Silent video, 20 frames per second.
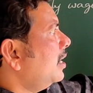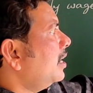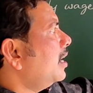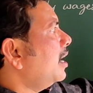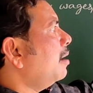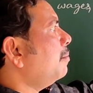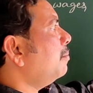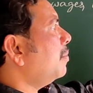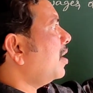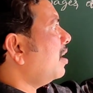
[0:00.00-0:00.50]

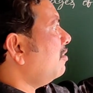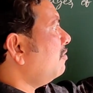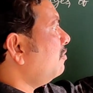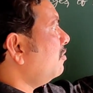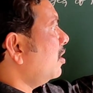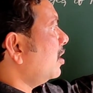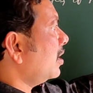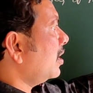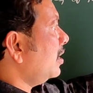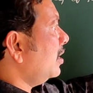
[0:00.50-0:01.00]
Number of
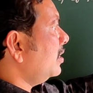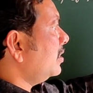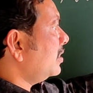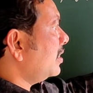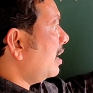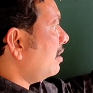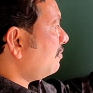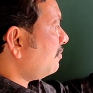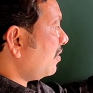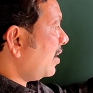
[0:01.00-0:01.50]
workers
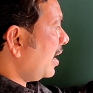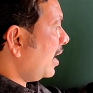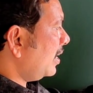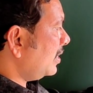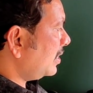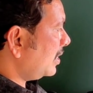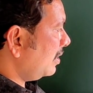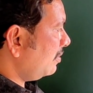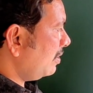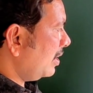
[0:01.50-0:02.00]
fi
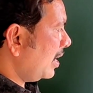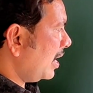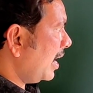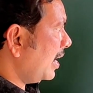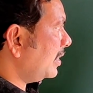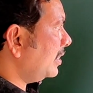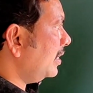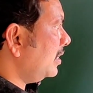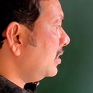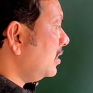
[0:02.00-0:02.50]
has given
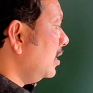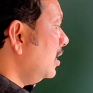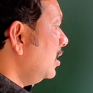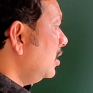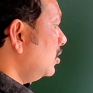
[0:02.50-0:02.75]
like this.